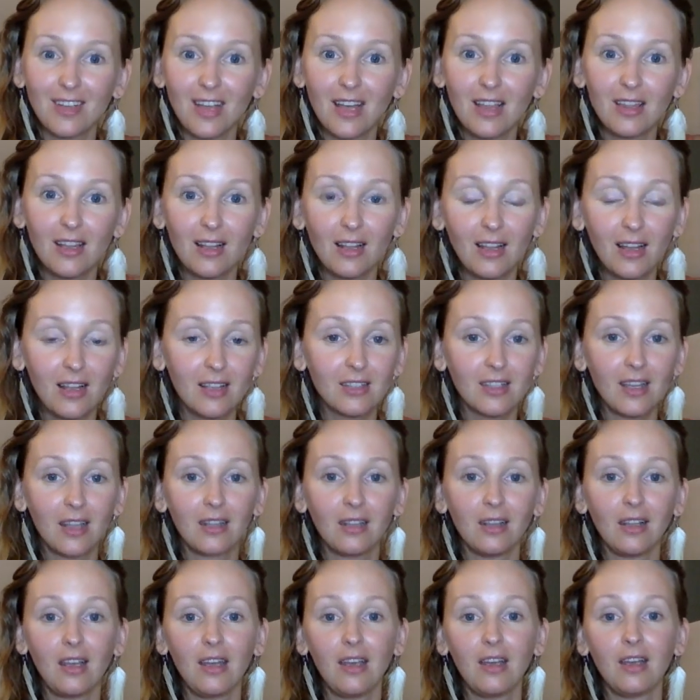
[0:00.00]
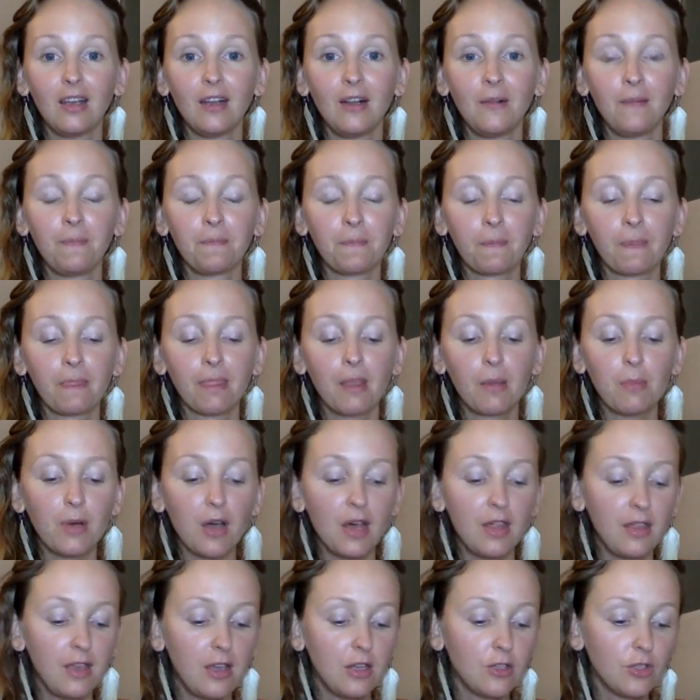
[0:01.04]
And then like suddenly,
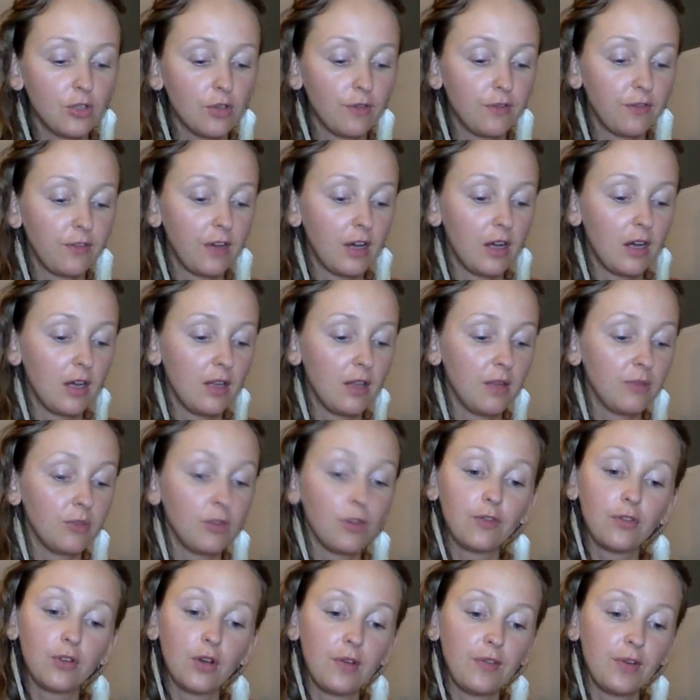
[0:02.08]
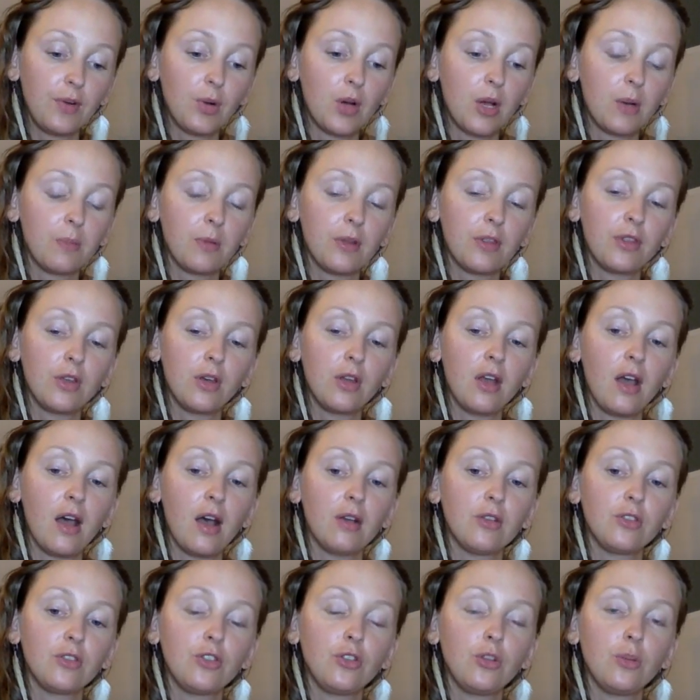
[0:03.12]
by the end of, not for everyone, but 3rd
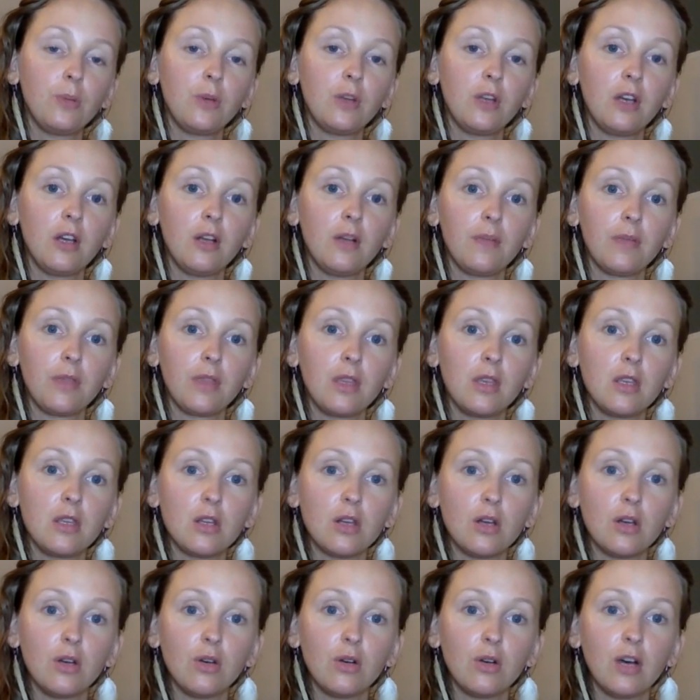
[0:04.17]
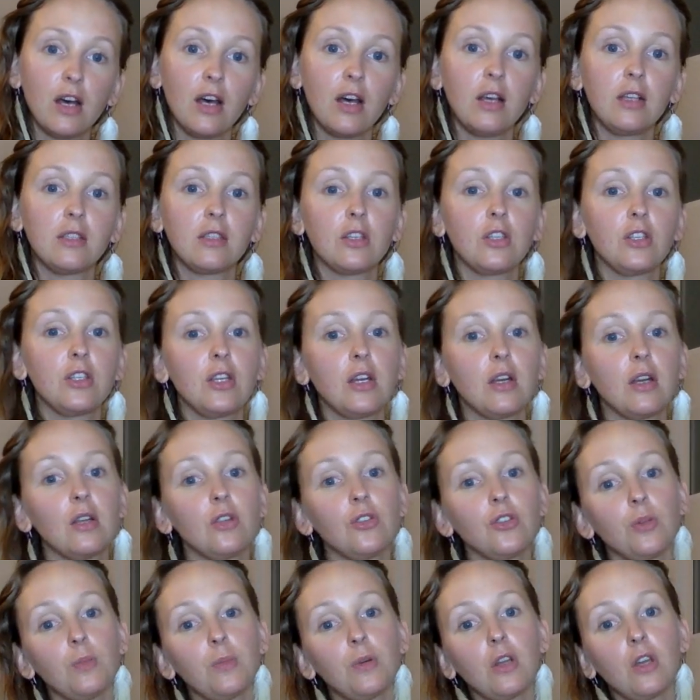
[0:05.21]
house Jupiter, you know,
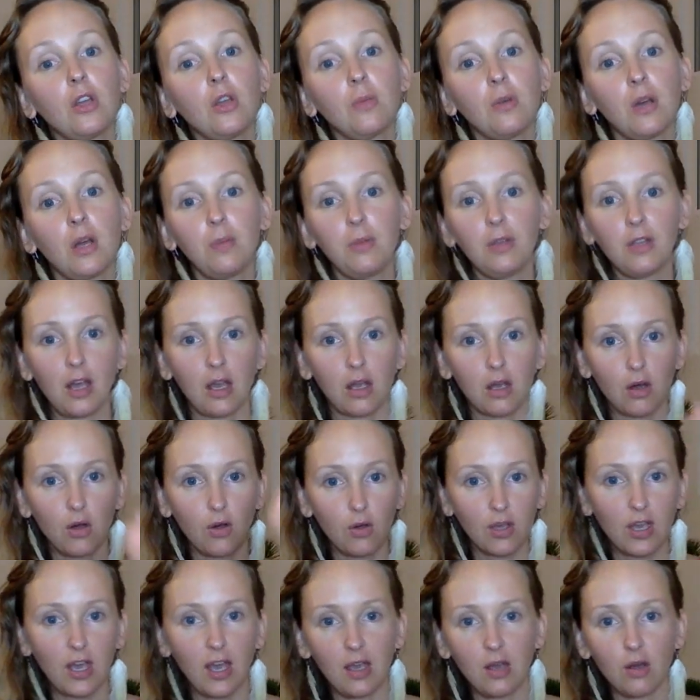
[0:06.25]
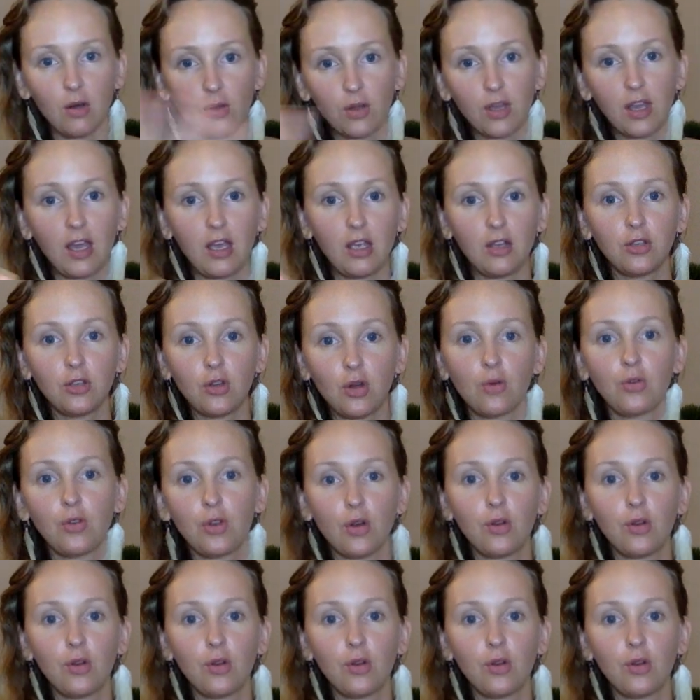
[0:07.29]
Sagittarian Jupiter, you might be like, okay, no,